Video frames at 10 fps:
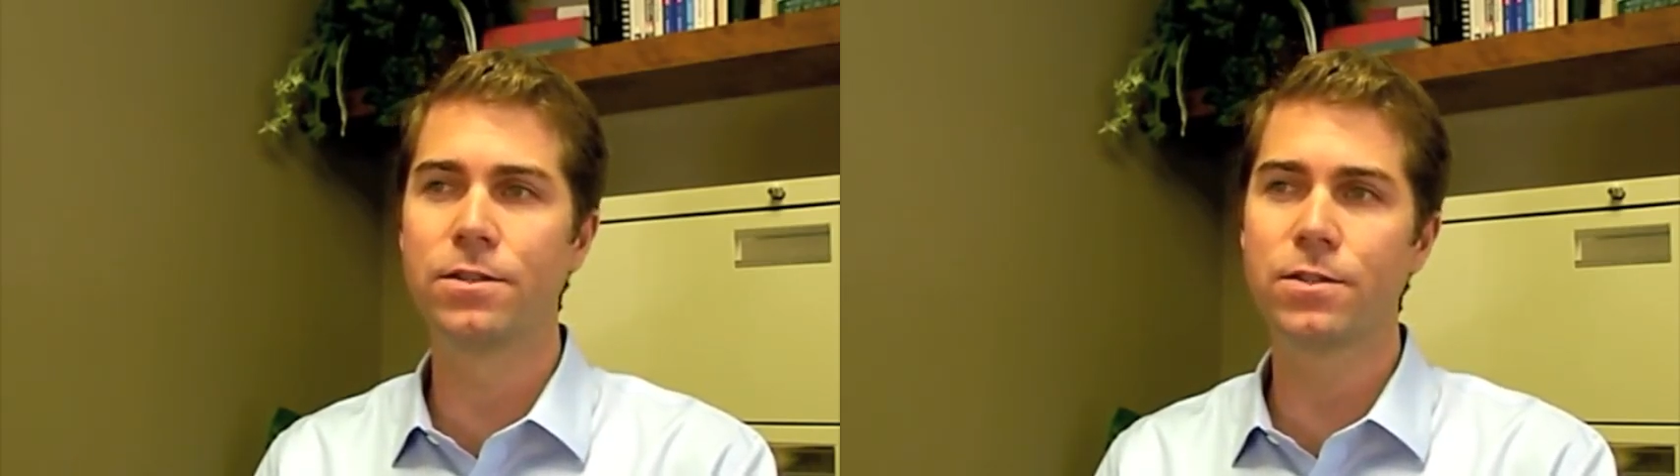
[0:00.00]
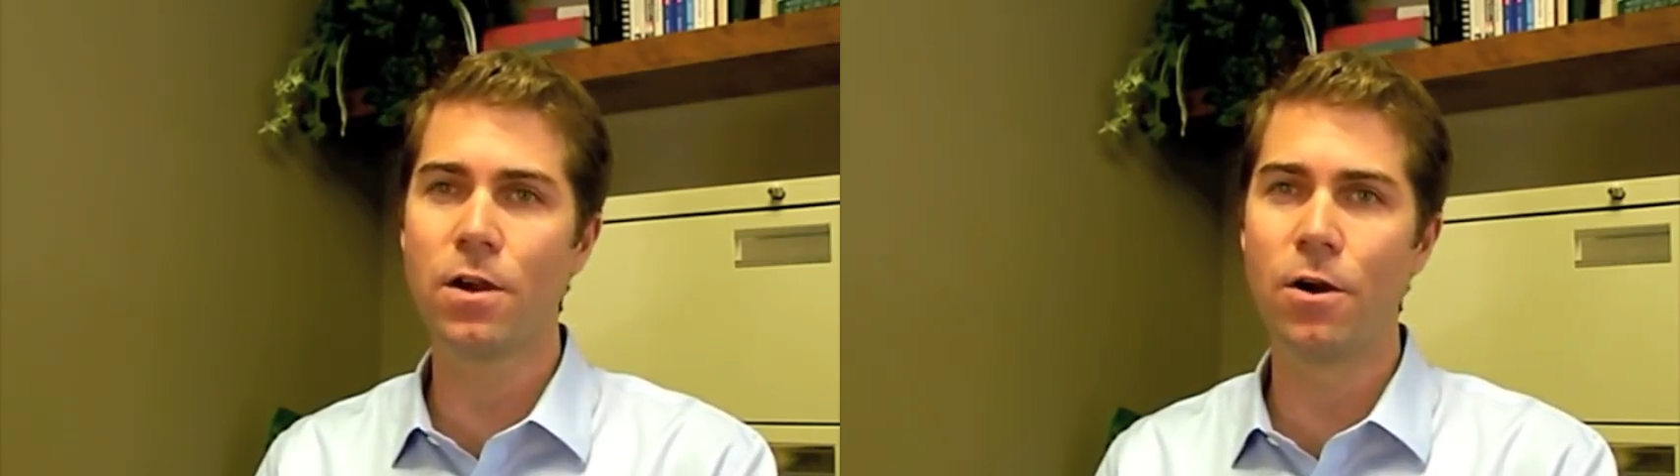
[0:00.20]

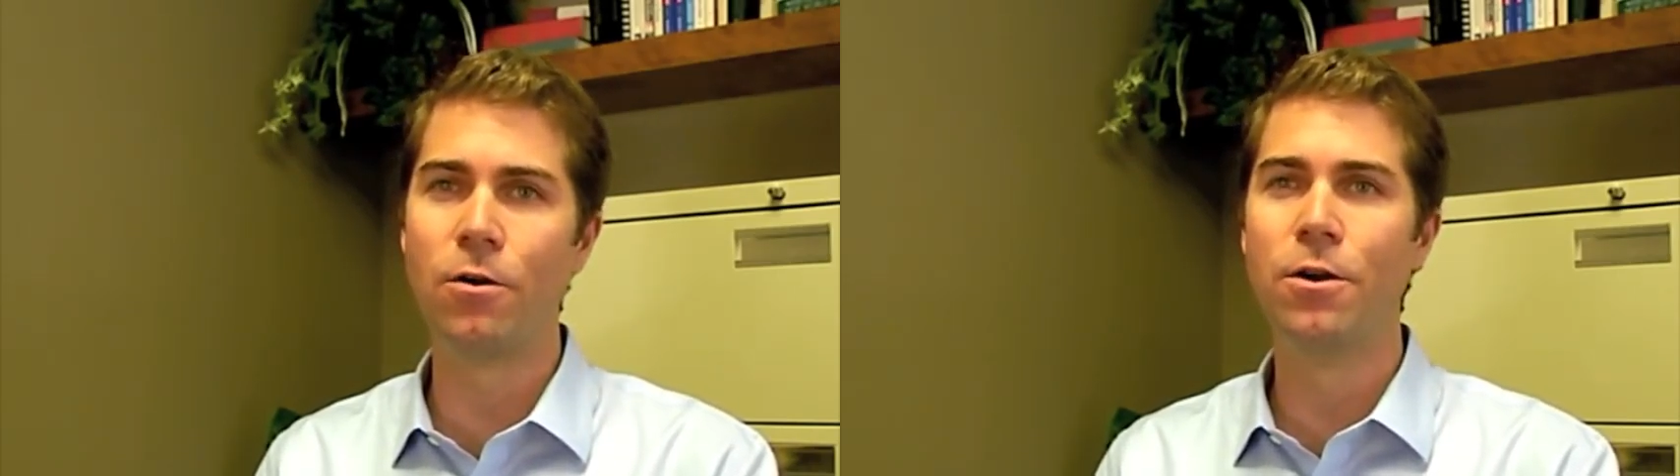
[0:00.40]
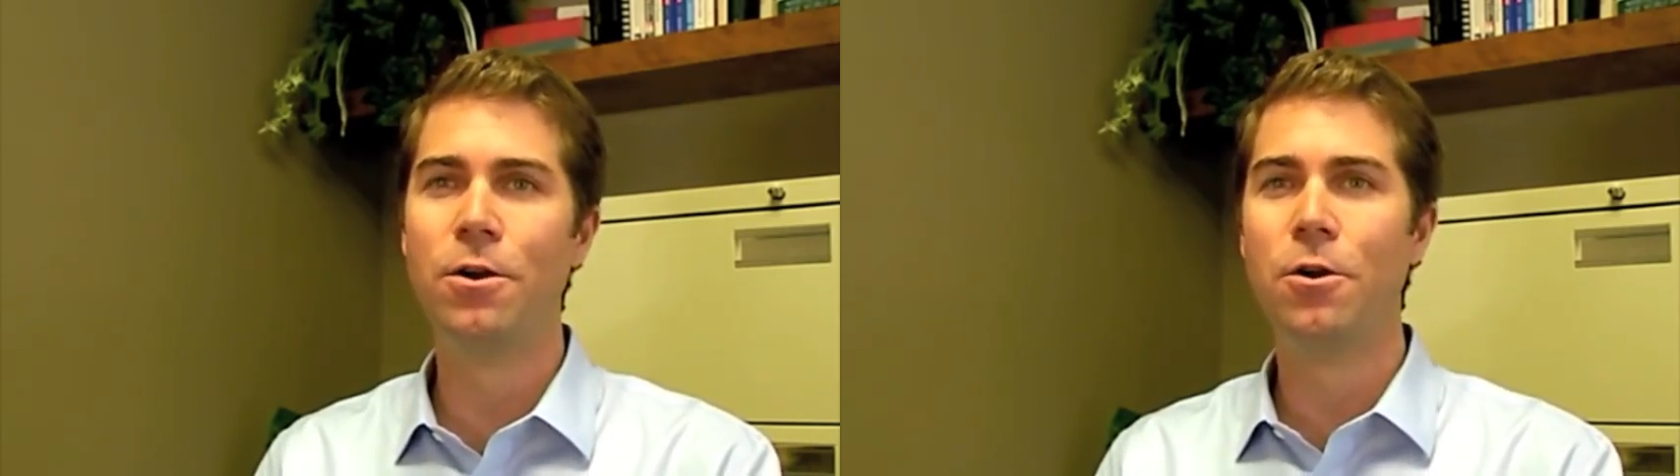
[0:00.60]

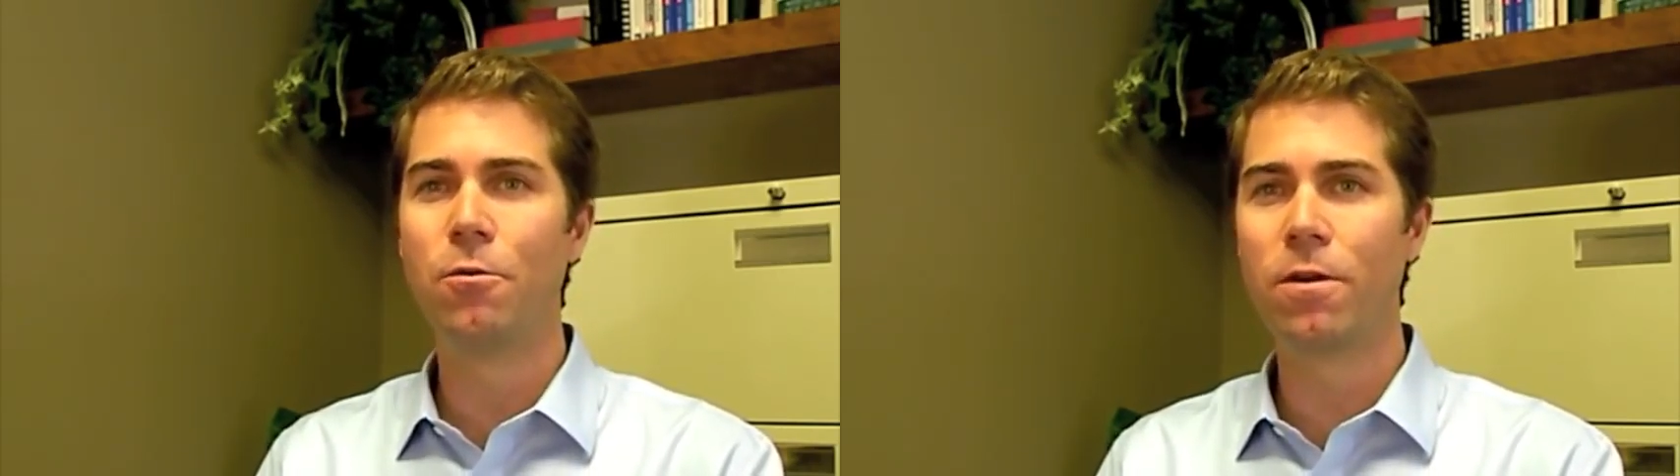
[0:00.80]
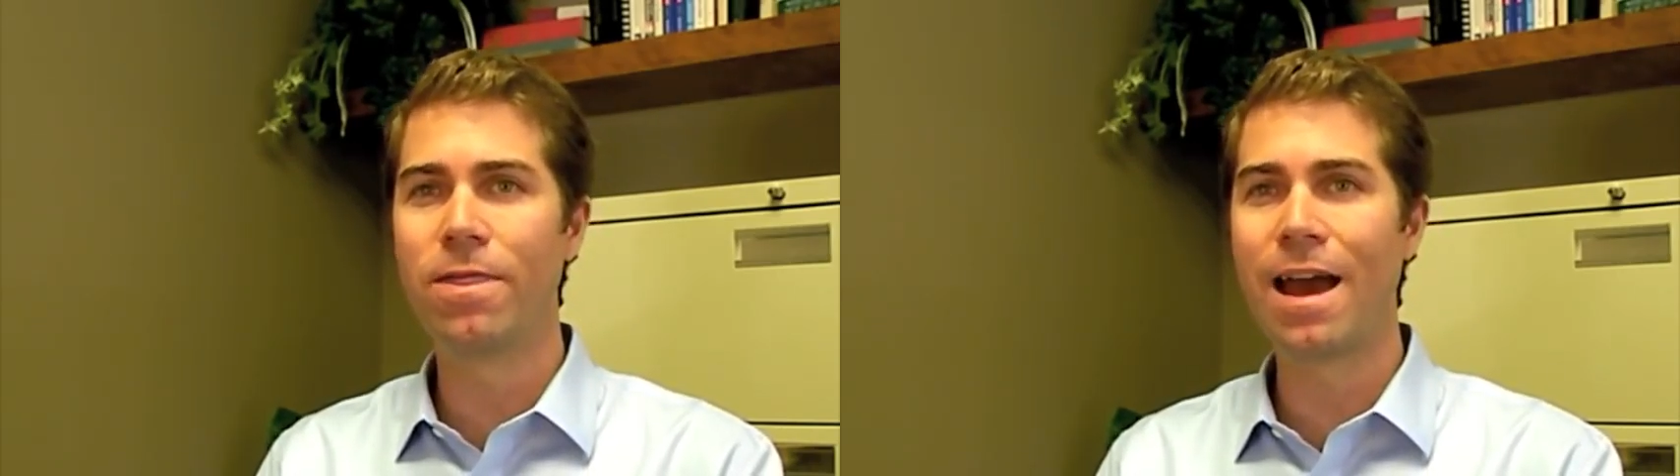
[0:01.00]
So,
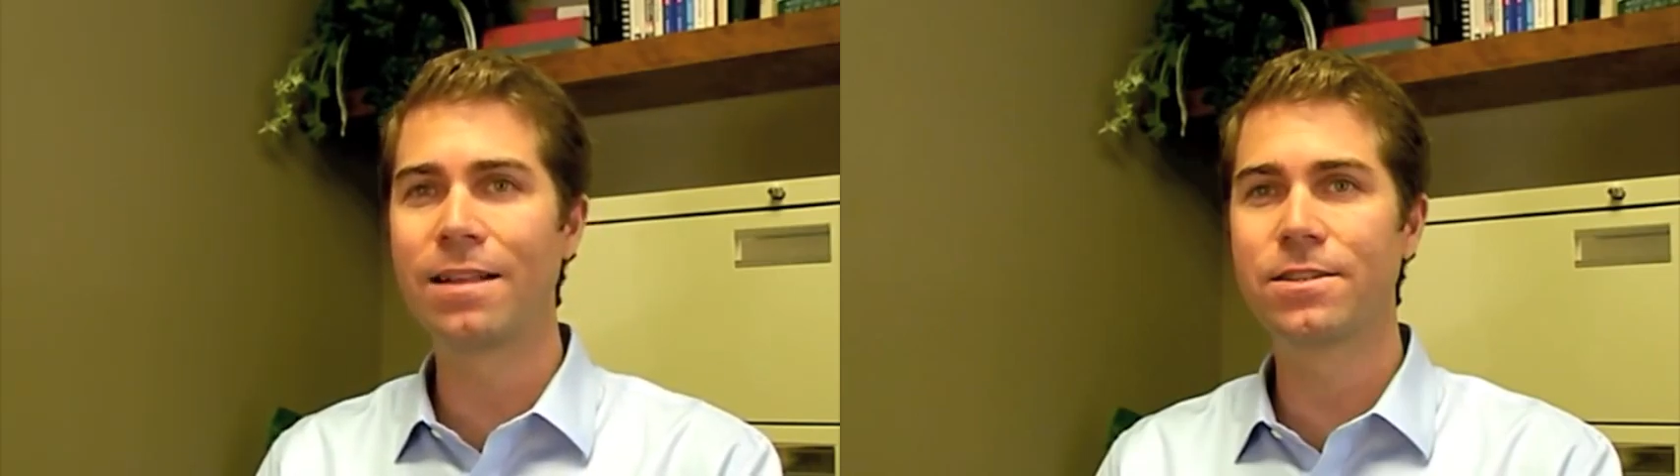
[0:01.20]
with that